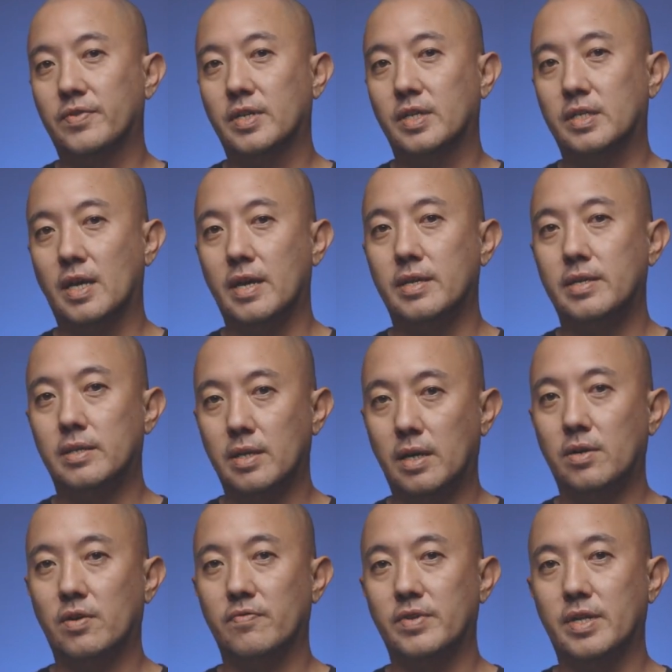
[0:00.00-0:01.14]
years and
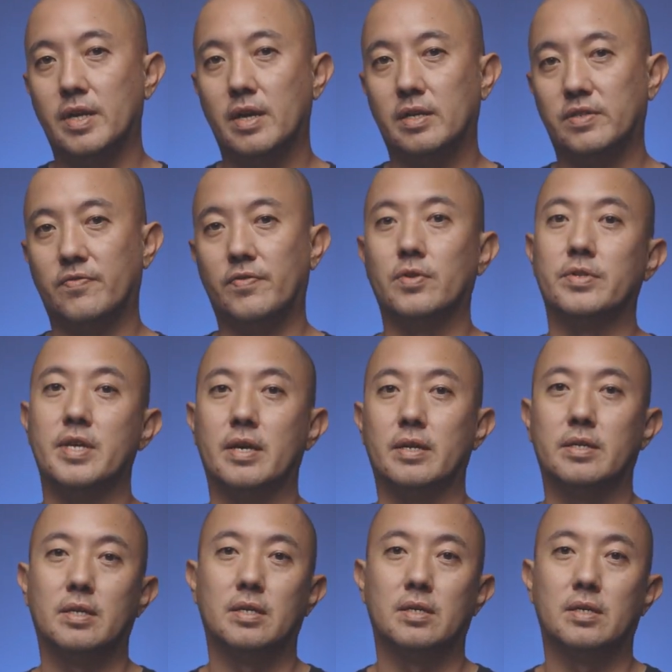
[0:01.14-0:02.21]
none of it has failed yet.